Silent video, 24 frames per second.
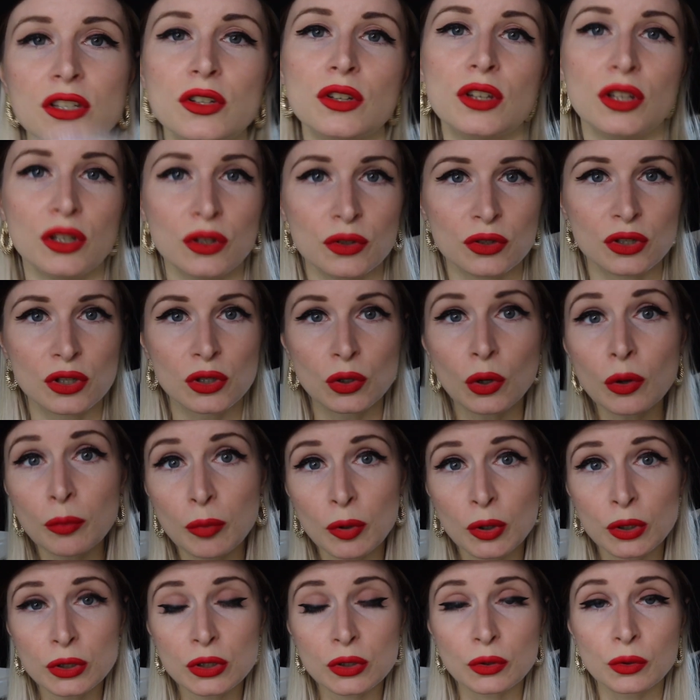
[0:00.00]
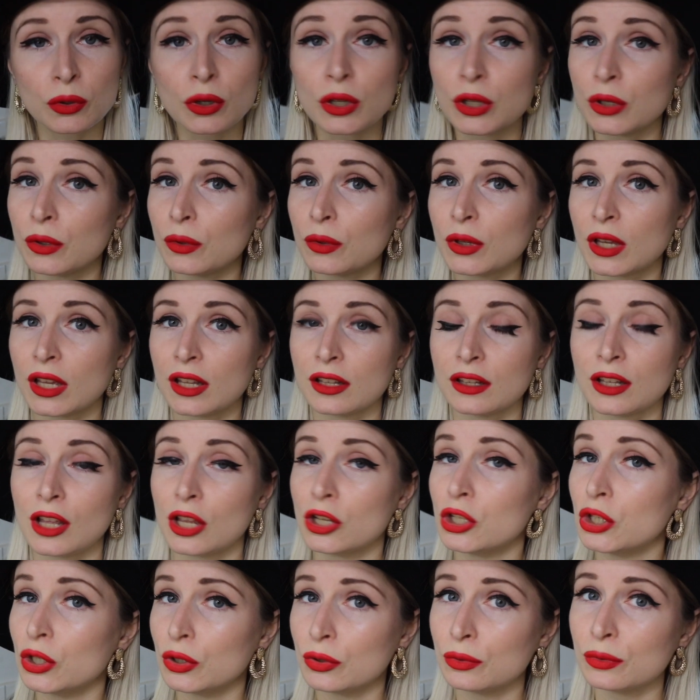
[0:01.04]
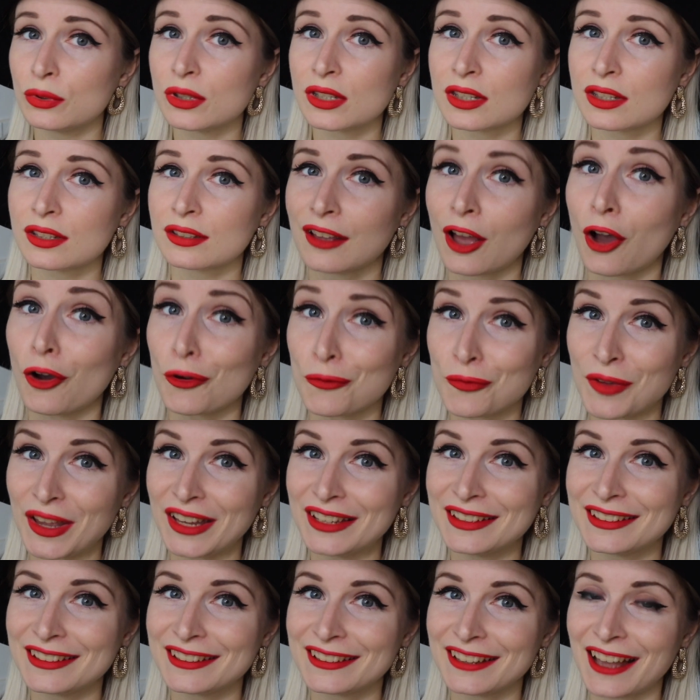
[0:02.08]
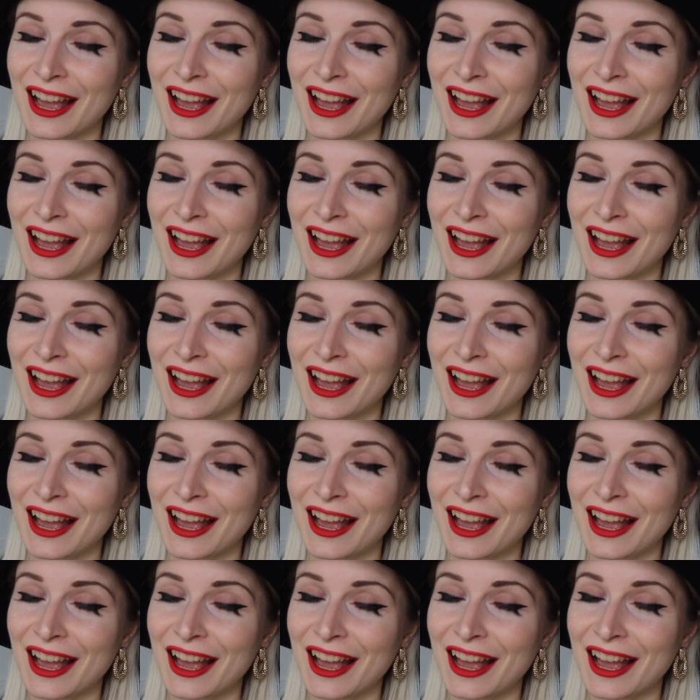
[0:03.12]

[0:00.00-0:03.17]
You can use store-bought or you can use homemade.